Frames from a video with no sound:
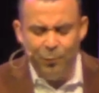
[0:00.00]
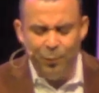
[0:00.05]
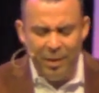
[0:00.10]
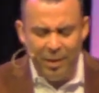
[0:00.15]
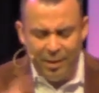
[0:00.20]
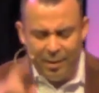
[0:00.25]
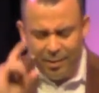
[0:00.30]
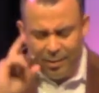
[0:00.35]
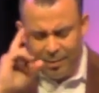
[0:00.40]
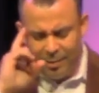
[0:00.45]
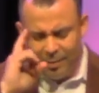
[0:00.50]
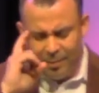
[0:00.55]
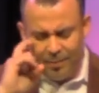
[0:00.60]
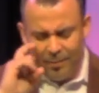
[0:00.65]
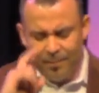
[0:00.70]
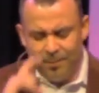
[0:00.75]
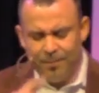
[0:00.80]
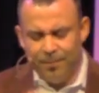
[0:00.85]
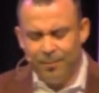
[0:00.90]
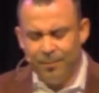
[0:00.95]
week,
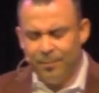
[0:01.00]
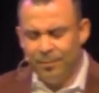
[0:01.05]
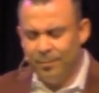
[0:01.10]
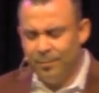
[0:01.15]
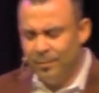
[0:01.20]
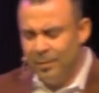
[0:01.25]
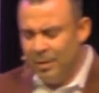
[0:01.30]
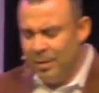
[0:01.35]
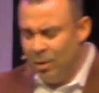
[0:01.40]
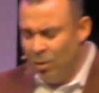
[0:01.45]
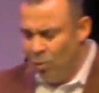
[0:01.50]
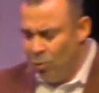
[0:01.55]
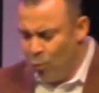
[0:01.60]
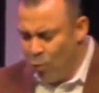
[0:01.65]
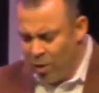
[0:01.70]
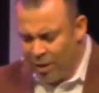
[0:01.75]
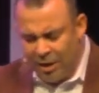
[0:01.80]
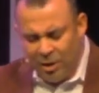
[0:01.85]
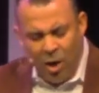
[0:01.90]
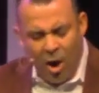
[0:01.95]

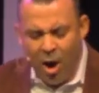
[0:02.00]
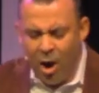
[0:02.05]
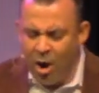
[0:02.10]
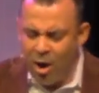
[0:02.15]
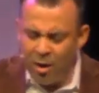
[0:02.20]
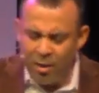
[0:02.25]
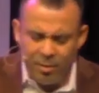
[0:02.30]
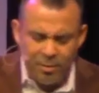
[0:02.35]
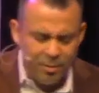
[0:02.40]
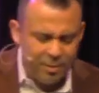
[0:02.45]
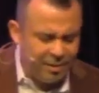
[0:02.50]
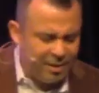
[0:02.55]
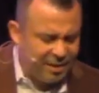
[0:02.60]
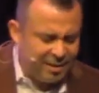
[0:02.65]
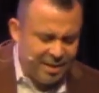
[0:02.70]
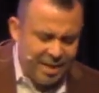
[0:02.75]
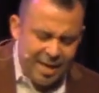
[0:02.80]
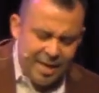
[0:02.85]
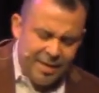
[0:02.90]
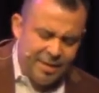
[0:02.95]
working hard
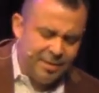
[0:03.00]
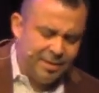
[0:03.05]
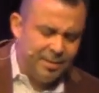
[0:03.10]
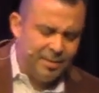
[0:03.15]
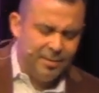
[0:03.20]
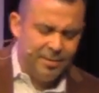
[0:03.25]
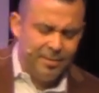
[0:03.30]
six days,